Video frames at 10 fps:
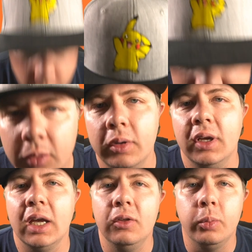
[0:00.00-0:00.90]
What's going
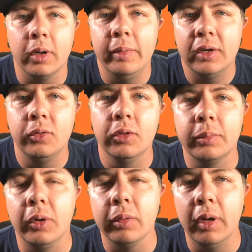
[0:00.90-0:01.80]
on guys? Welcome back to another
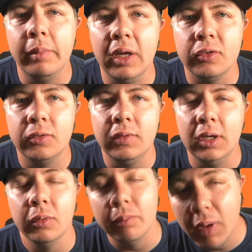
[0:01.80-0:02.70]
Pokemon Masters
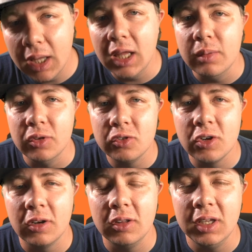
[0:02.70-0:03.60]
video. My name is
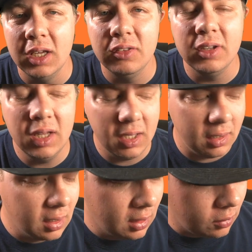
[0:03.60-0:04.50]
Charlie and
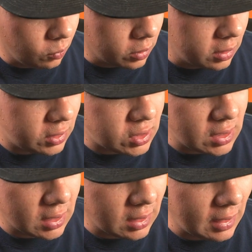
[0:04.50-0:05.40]
today we're going to
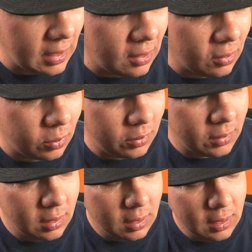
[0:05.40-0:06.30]
check out
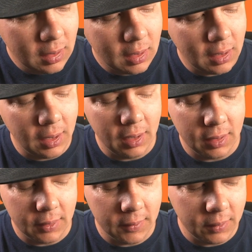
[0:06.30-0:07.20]

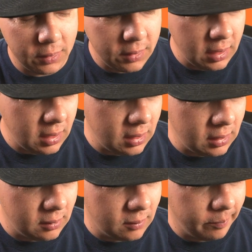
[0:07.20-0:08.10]
uh,
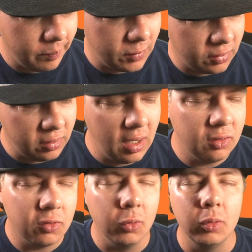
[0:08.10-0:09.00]
the
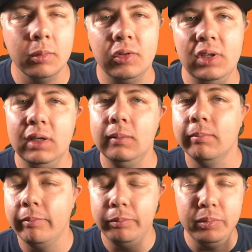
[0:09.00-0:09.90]
Sandstorm
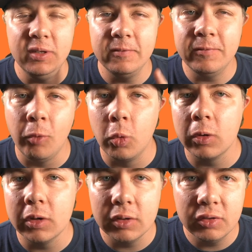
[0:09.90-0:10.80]
team
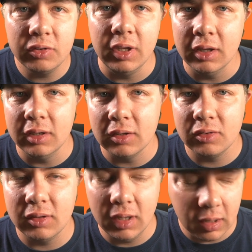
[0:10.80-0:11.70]
before
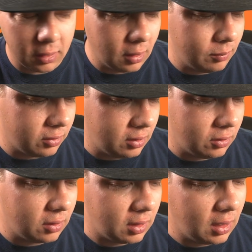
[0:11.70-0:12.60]
Steelix comes
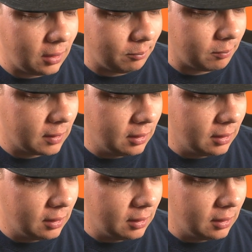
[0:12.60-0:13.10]
into the game.